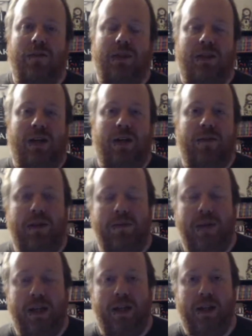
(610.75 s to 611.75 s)
but they're not really
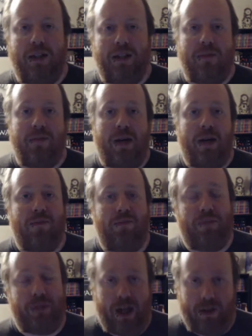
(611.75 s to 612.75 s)
being hunted by
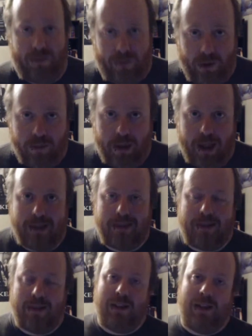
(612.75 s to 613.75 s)
giant
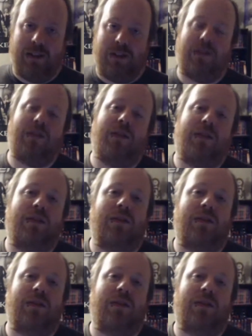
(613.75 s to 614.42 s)
robots, at least